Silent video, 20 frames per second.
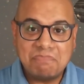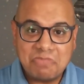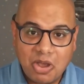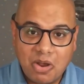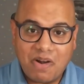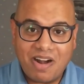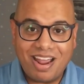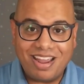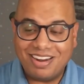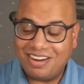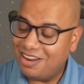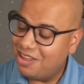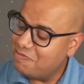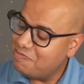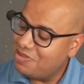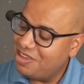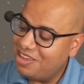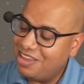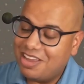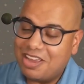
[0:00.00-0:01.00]
All right, let
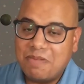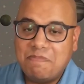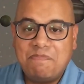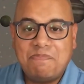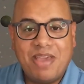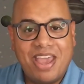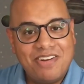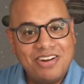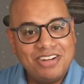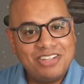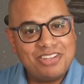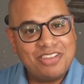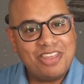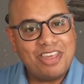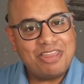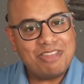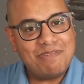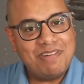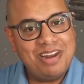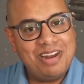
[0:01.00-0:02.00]
me compare it to the
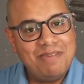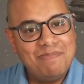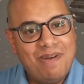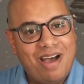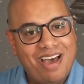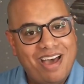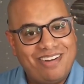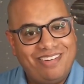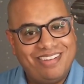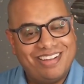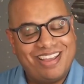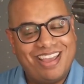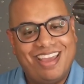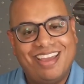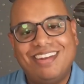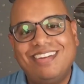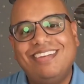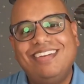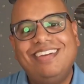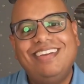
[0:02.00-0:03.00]
3D model
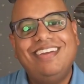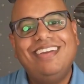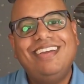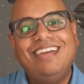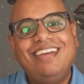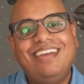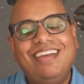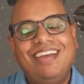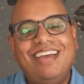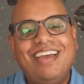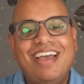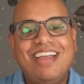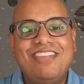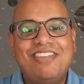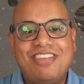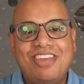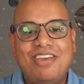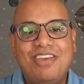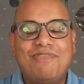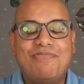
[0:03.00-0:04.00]
again and
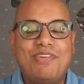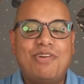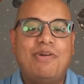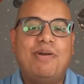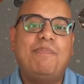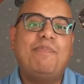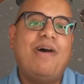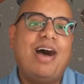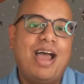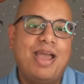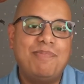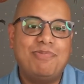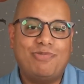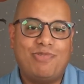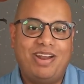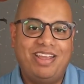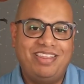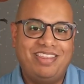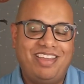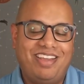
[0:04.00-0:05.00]
see if there are pipes
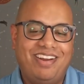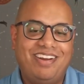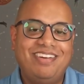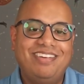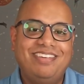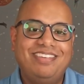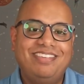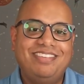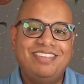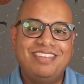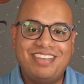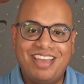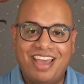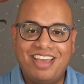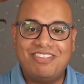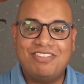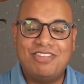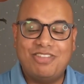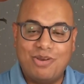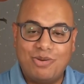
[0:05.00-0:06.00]
right there.
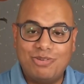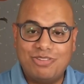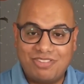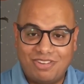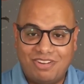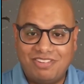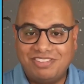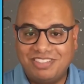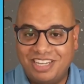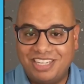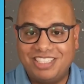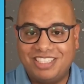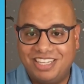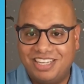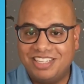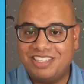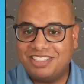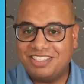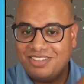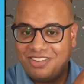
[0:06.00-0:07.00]
Yes, those
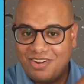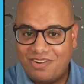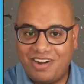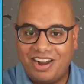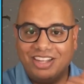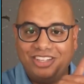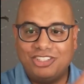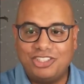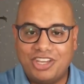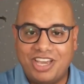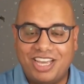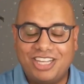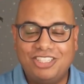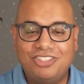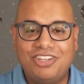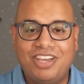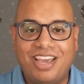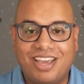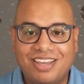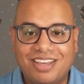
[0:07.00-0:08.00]
exist. All right, check,
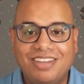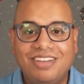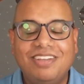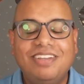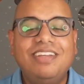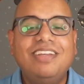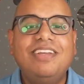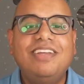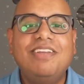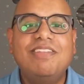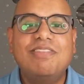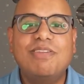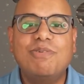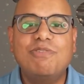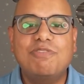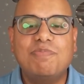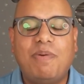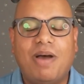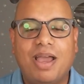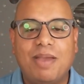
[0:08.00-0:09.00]
check.
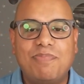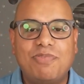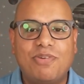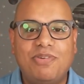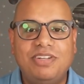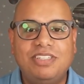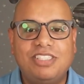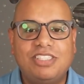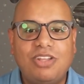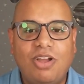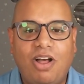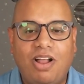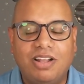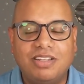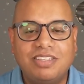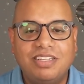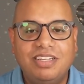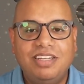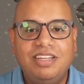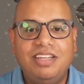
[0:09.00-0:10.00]
Those pipes are
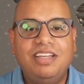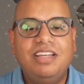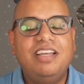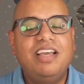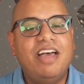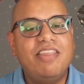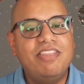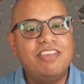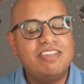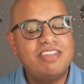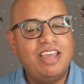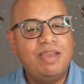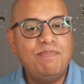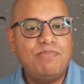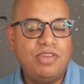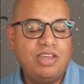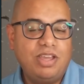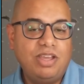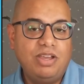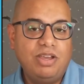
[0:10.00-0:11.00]
installed. And the same
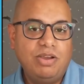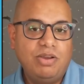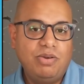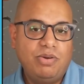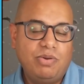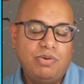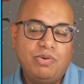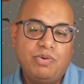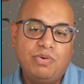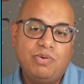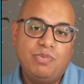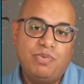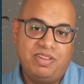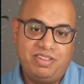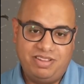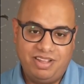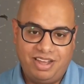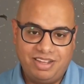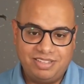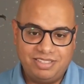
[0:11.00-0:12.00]
thing with
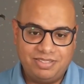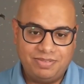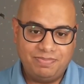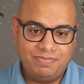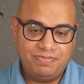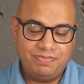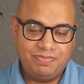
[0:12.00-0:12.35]
ducts.